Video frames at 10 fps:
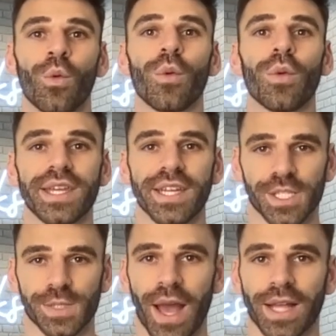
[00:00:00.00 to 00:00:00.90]
what we can
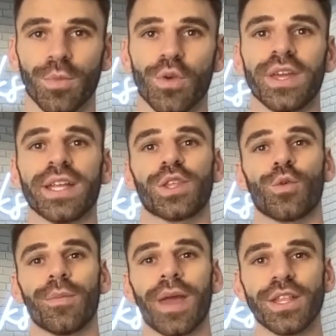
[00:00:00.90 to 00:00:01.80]
expect moving into the
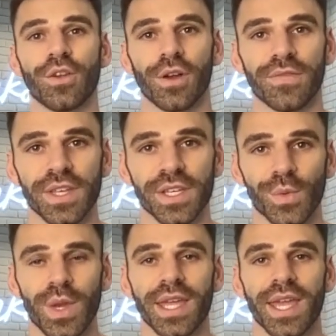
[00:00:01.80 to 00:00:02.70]
remainder of this
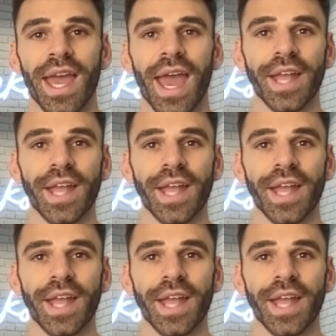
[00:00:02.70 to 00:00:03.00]
week,